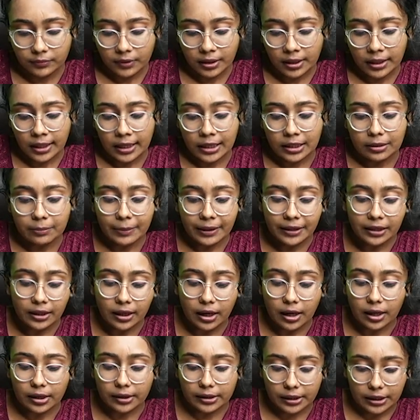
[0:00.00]
L by
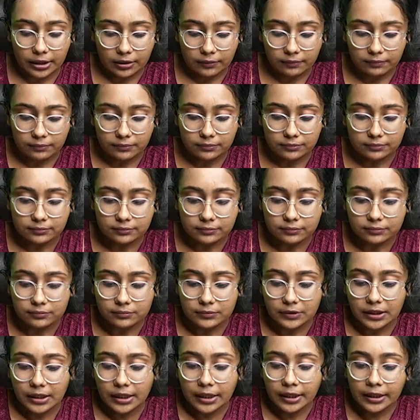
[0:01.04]
RA.
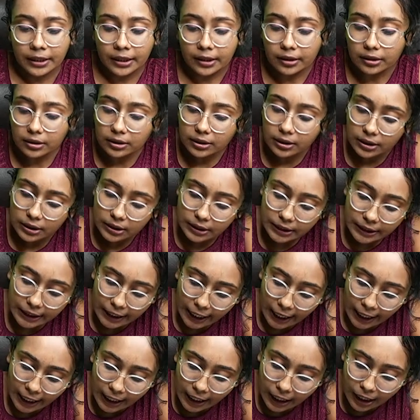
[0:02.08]
Here, the
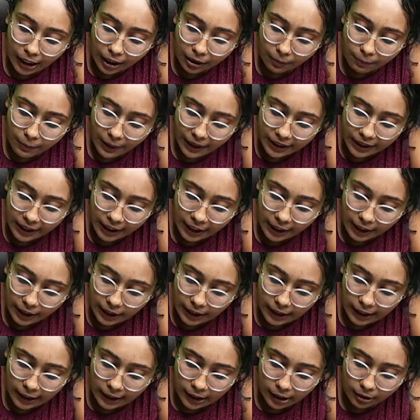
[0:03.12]
L by
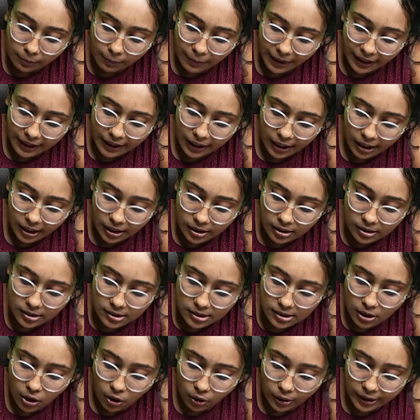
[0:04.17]
A is
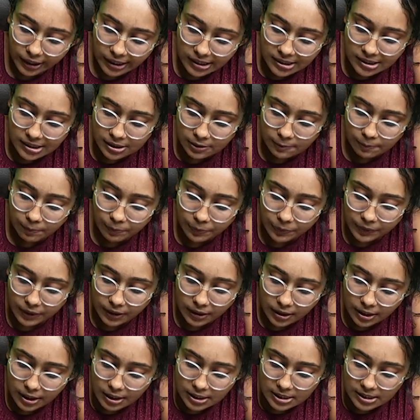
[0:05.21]
called as
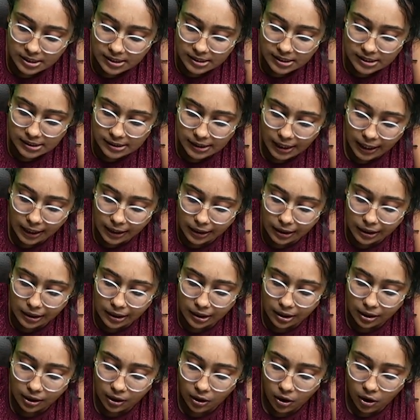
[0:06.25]
cell
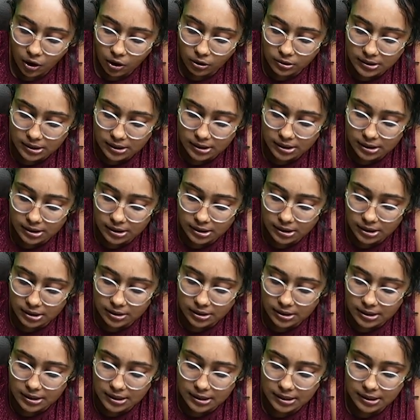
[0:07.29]
constant.
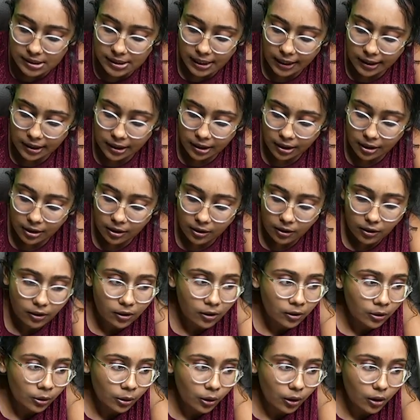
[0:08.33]
Cell
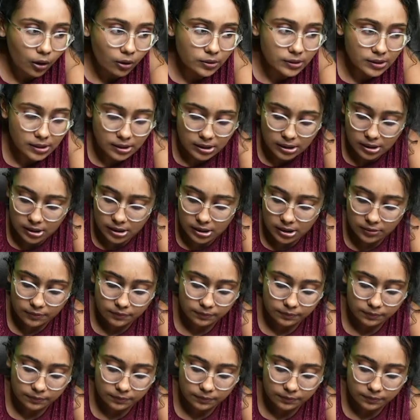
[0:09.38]
constant.